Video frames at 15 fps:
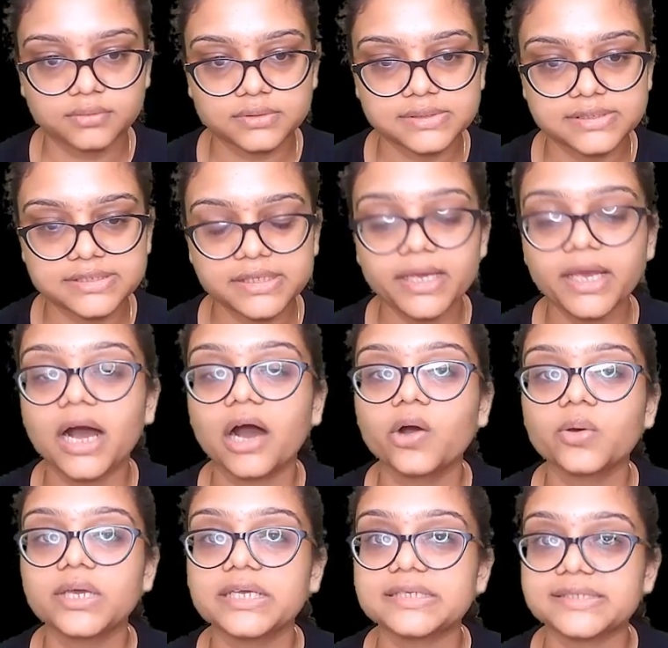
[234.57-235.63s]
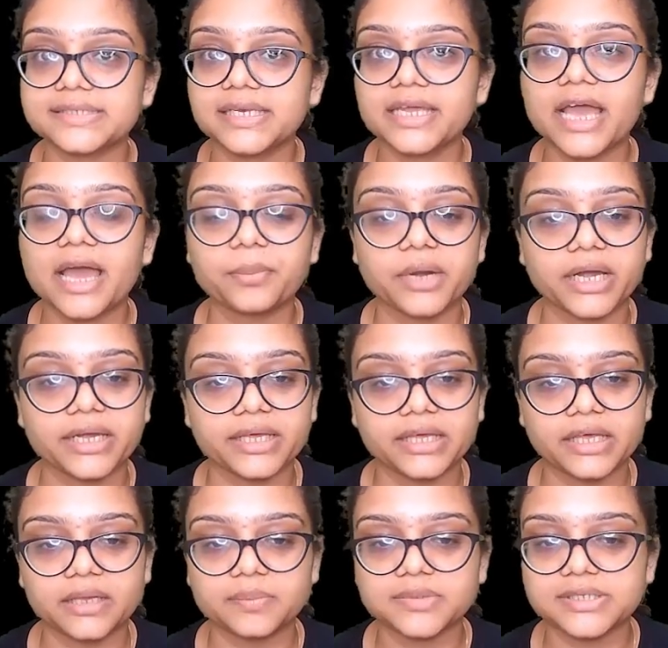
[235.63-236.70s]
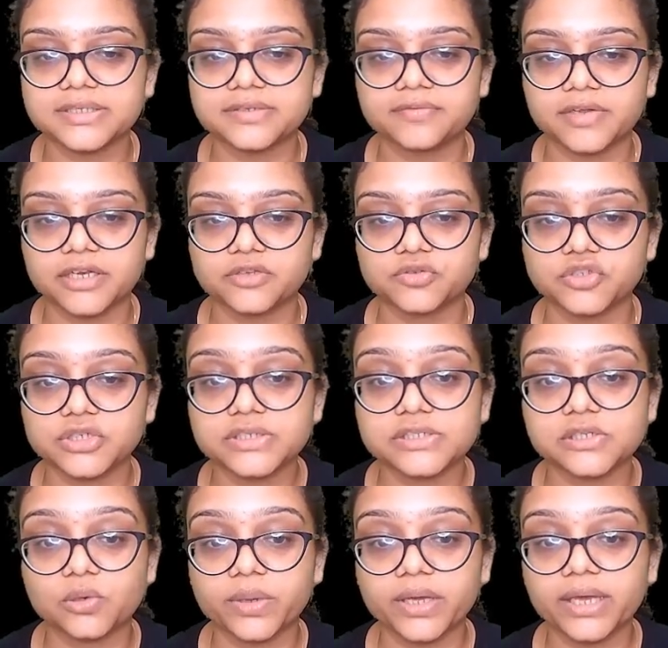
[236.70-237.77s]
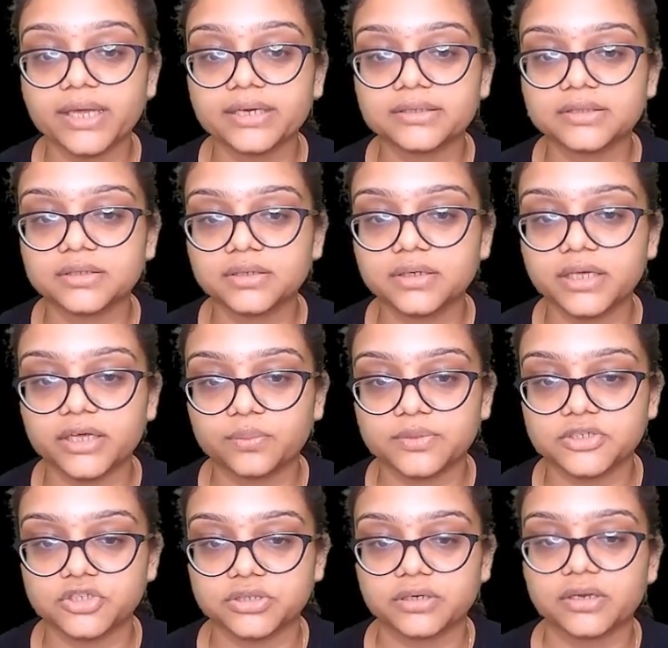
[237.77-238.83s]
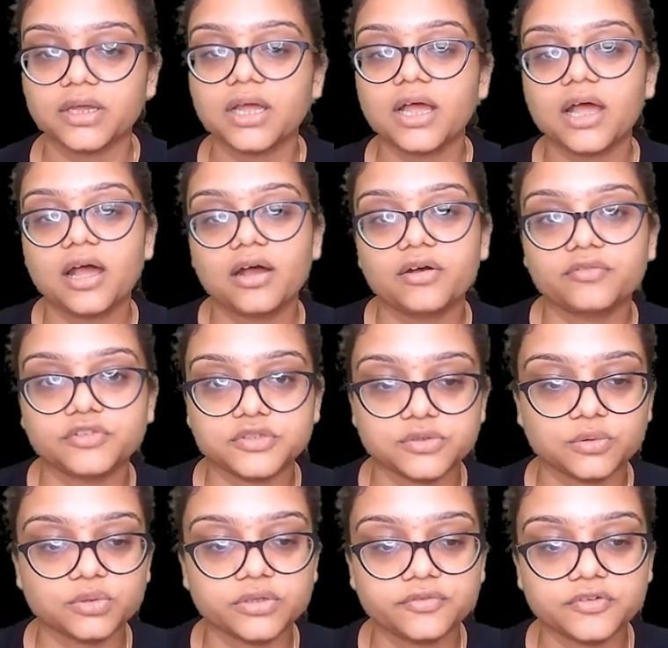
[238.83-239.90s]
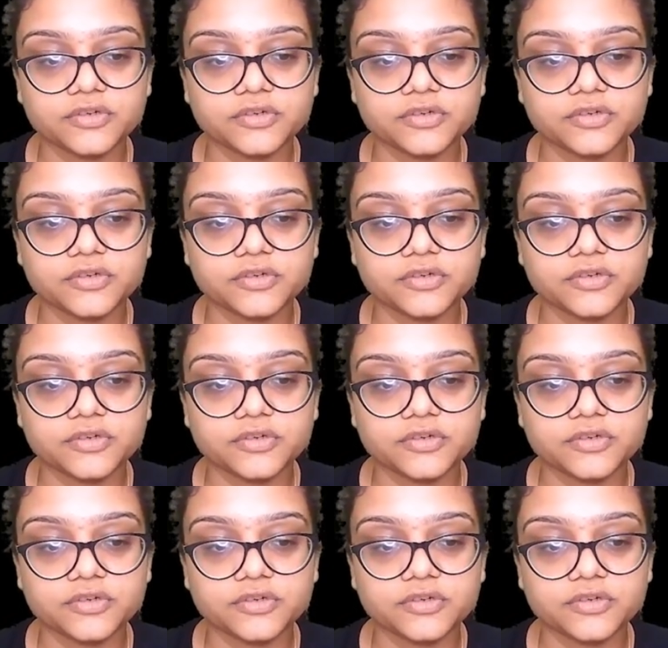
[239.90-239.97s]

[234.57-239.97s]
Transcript: See how easily I'm writing ABC values just looking at the equation. So the